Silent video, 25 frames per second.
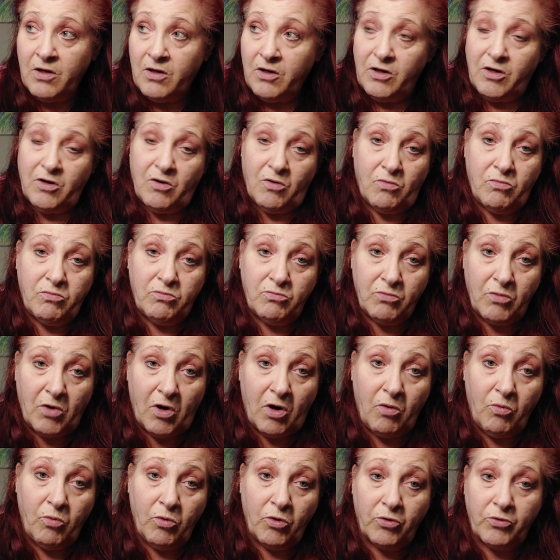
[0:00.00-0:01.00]
You know,
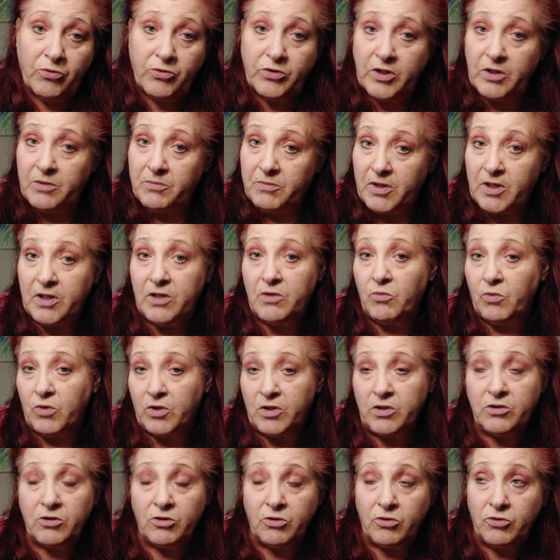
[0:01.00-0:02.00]
I'll work with anybody that
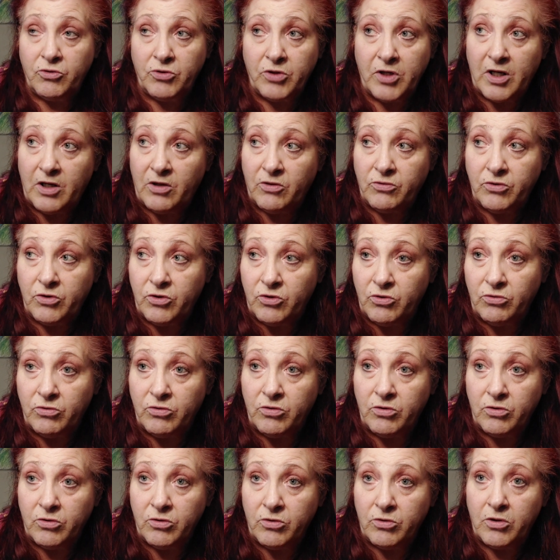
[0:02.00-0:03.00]
wants to learn how new,
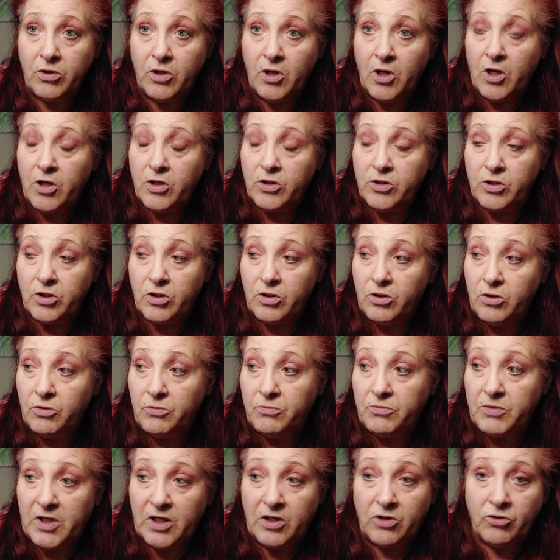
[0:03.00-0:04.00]
to
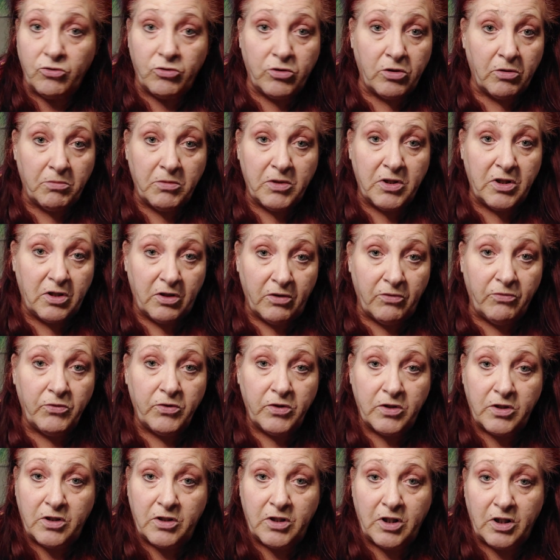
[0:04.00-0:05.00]
illuminate or some of the
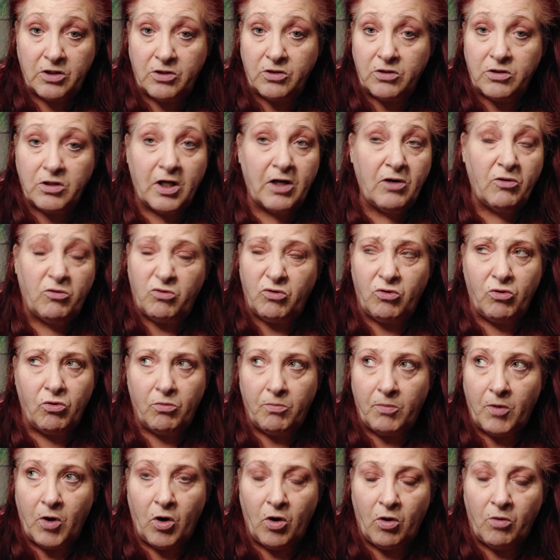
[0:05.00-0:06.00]
different stitches. I don't know
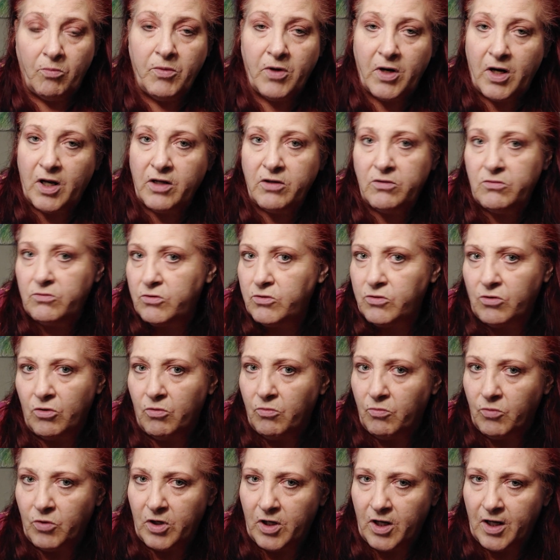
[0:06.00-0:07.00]
them all, but I show
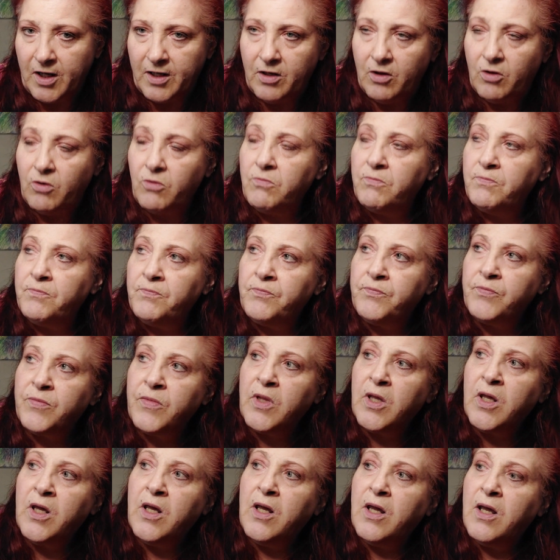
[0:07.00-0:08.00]
them what I know.
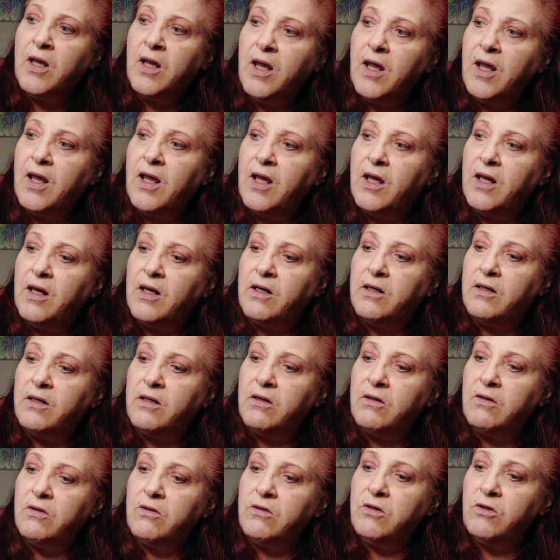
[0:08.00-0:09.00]
And,
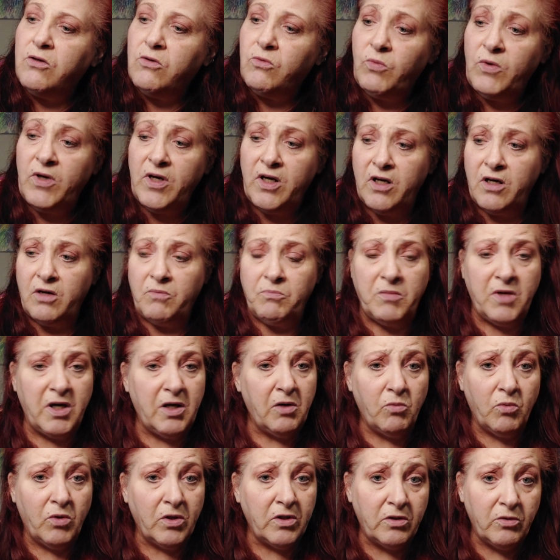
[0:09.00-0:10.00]
you know, we
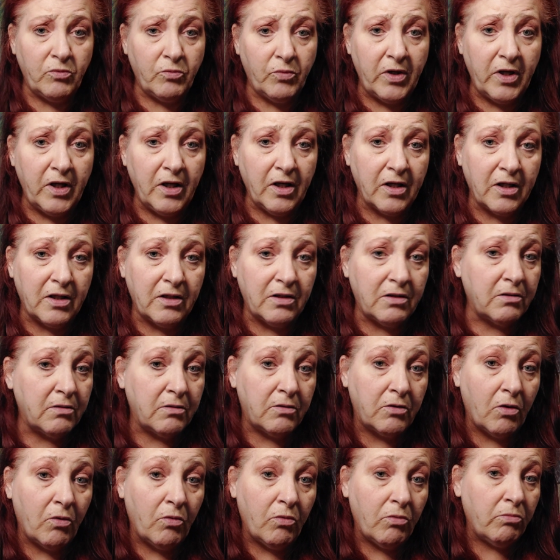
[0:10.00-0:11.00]
meet once a week and
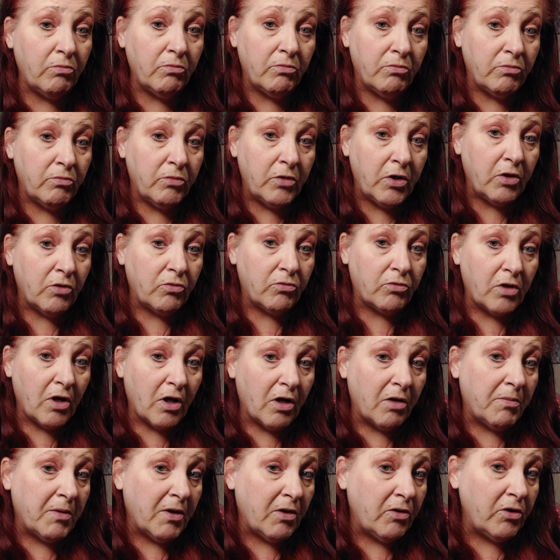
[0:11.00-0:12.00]
show, you know,
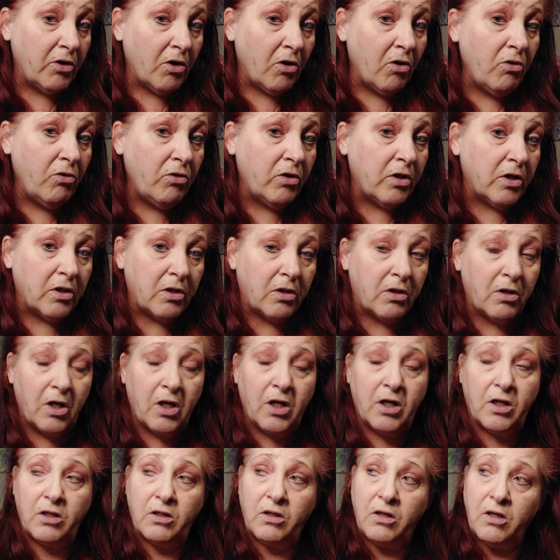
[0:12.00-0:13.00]
talk about yarn and,
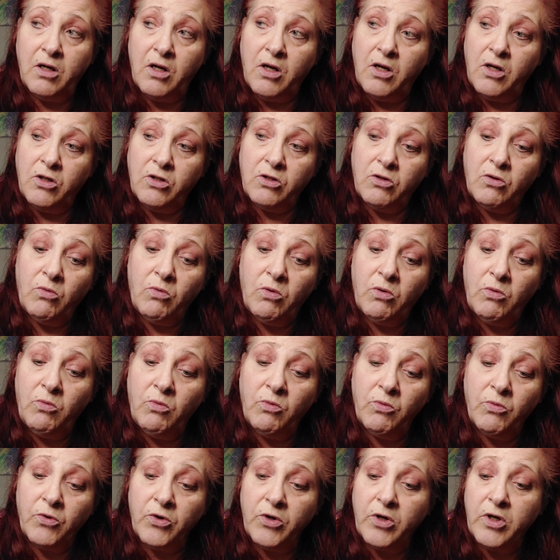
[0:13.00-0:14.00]
and show what
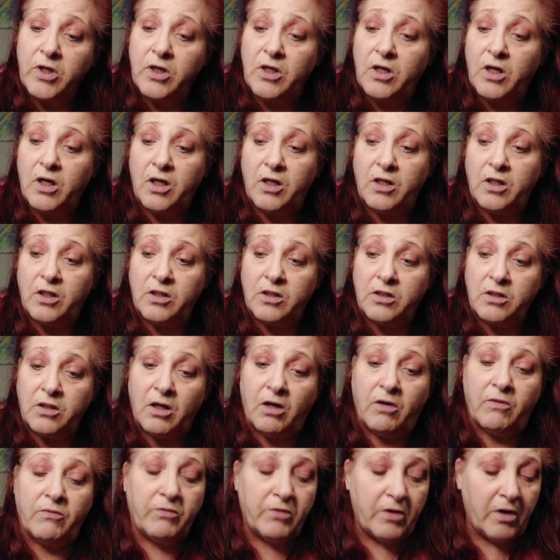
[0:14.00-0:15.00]
we're working on and
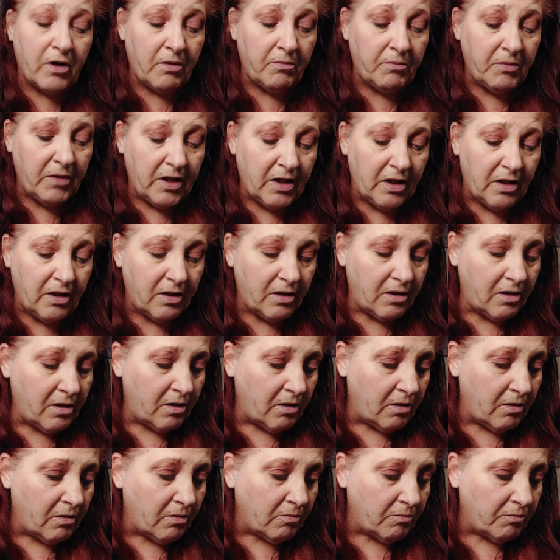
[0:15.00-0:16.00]
stuff. I mean,
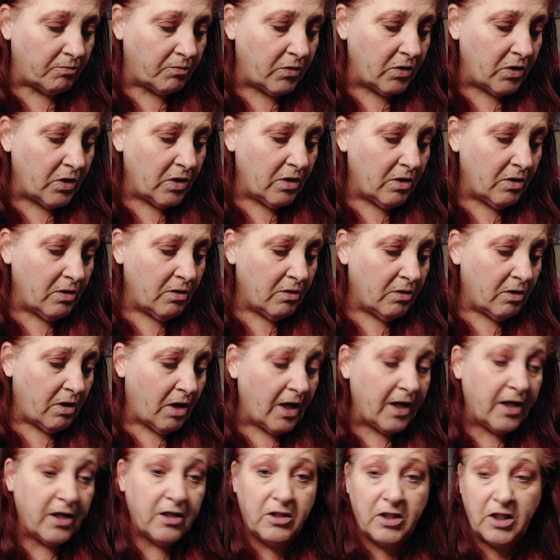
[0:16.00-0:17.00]
um,
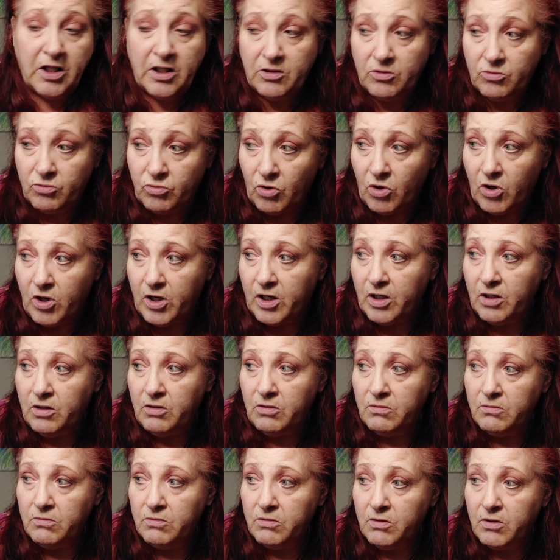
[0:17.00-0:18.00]
I could teach drawing.
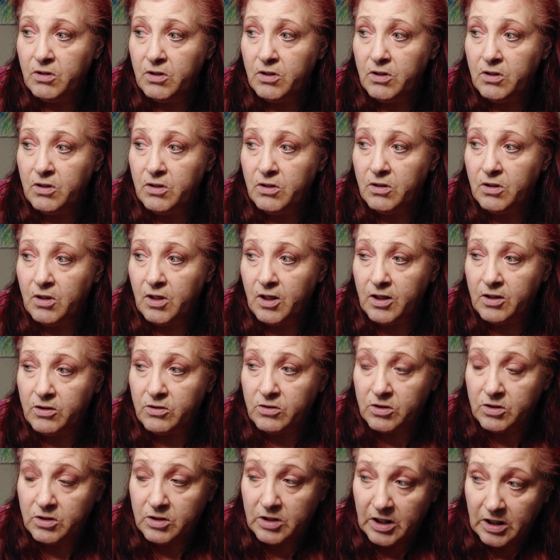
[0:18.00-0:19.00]
I could
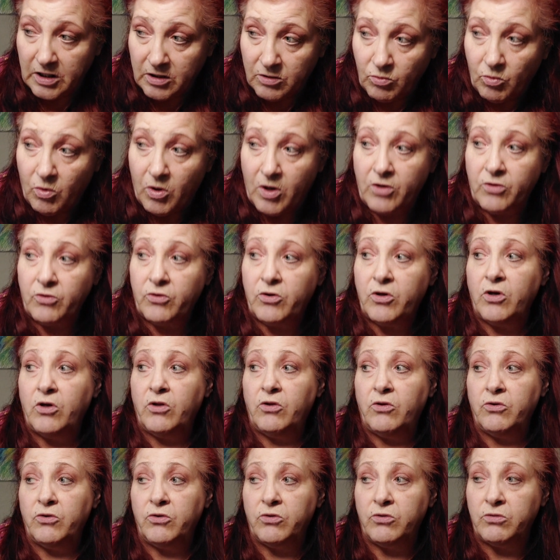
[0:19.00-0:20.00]
teach
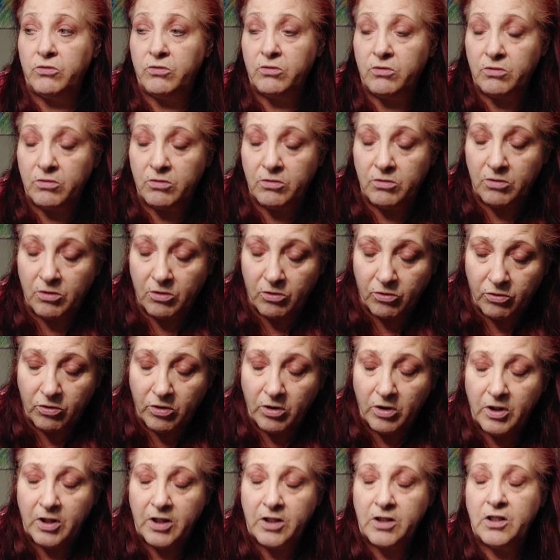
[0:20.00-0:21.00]
watercolors,
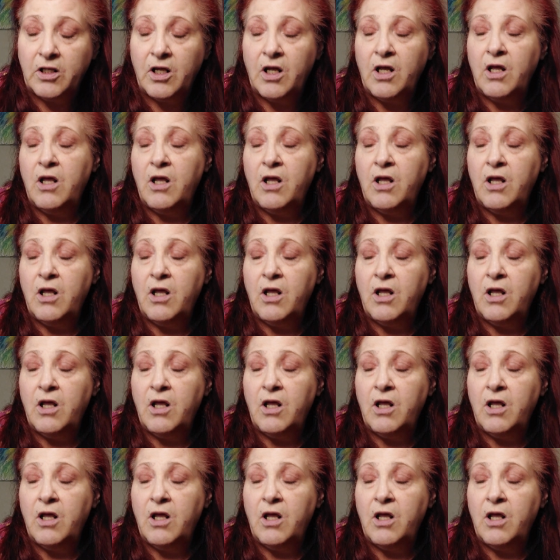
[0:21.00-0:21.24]
acrylics.